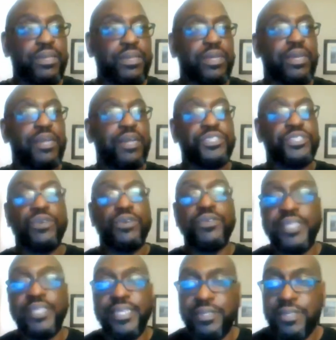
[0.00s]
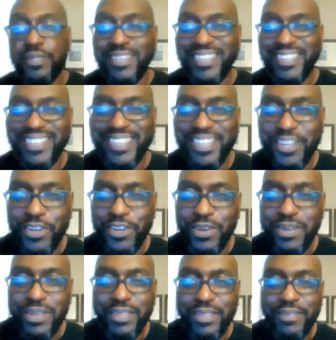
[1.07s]
uncertainties,
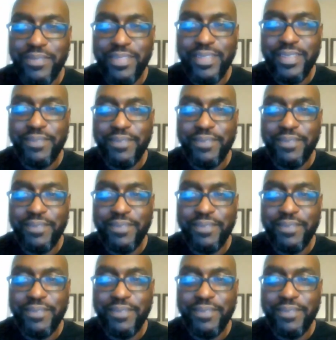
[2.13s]
and then the